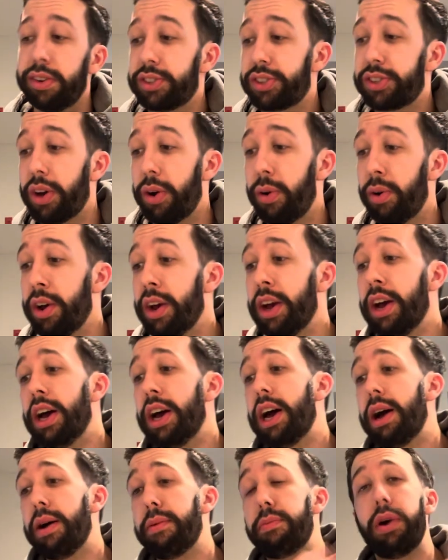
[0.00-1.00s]
So,
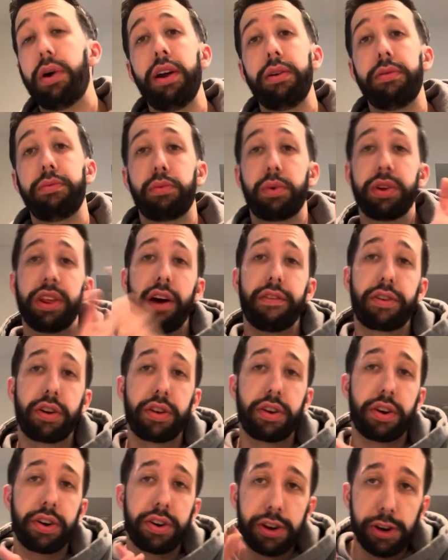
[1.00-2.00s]
but without
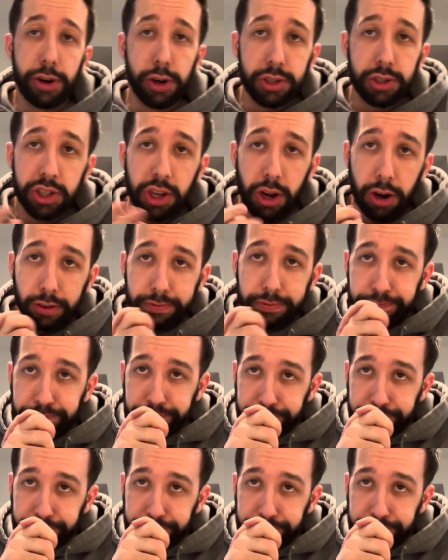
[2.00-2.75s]
further ado, so